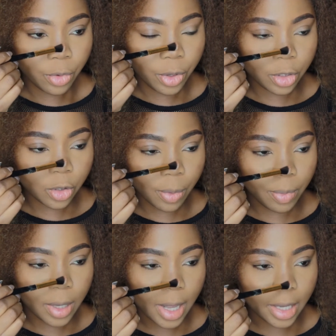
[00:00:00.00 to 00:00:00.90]
I'm going to
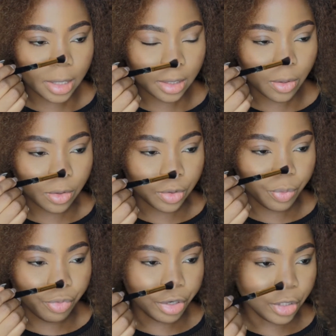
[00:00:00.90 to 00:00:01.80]
apply it on the
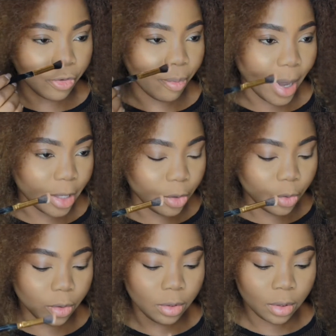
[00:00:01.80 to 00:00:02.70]
bridge of my
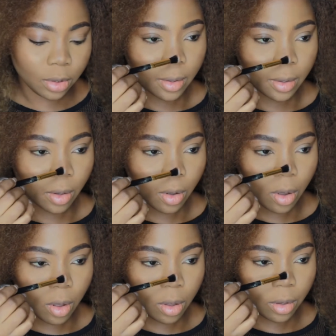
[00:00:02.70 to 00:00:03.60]
nose
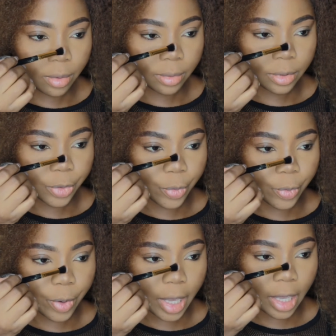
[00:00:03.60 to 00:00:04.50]
all the
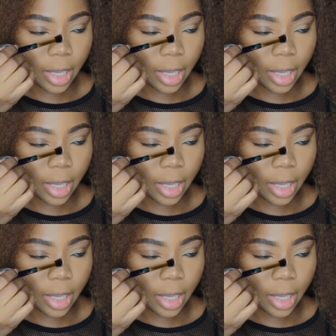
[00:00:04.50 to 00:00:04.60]
way,